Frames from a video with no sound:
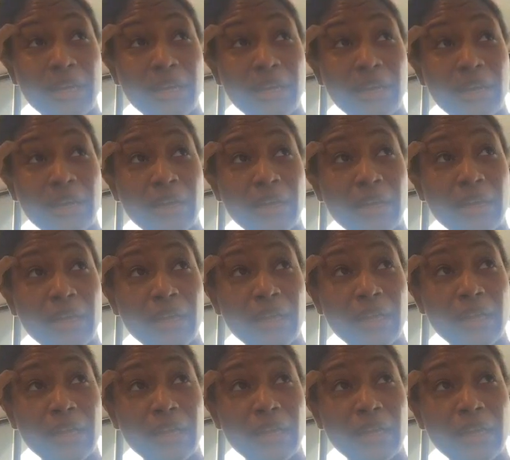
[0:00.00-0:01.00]

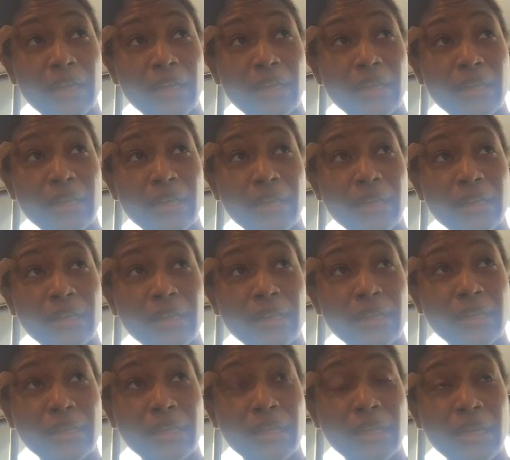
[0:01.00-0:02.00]

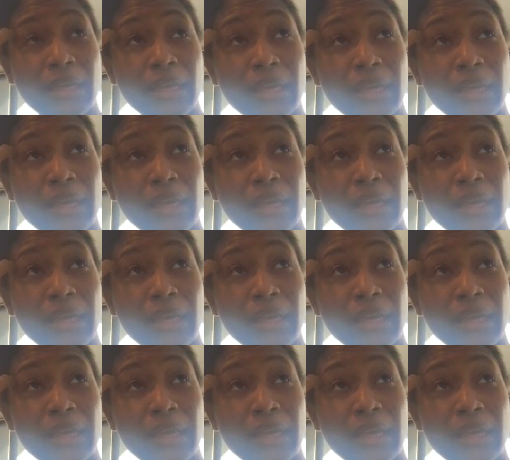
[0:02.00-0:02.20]
No one is speaking in this clip.